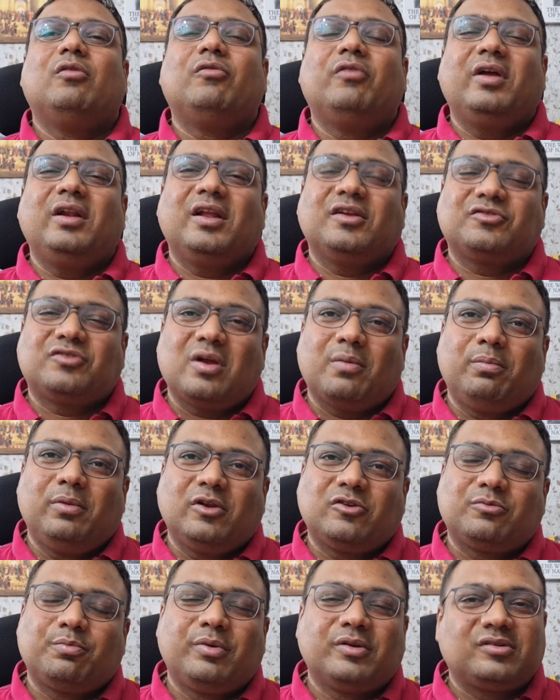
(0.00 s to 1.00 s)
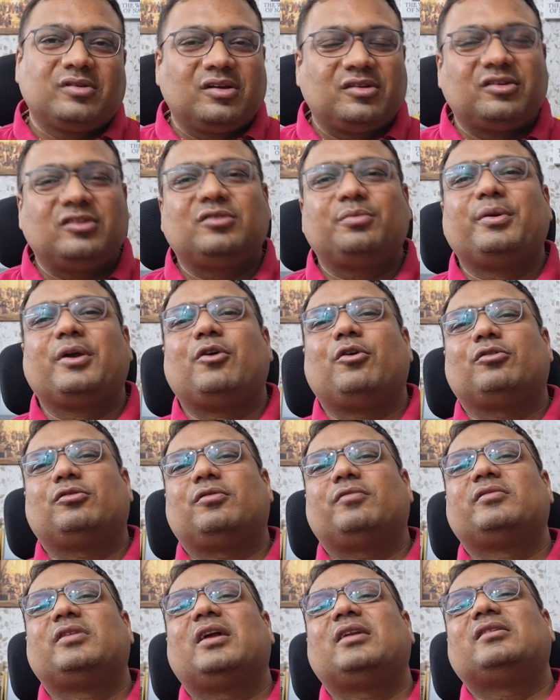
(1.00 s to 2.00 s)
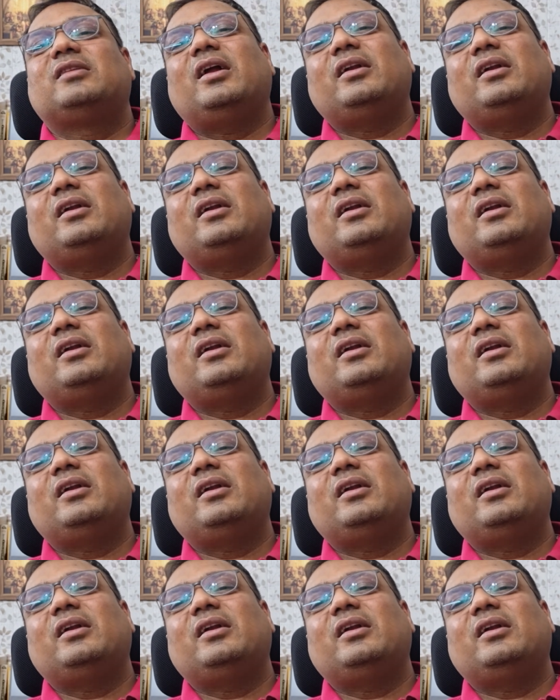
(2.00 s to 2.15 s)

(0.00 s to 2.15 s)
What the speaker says: well-established businesses because of that.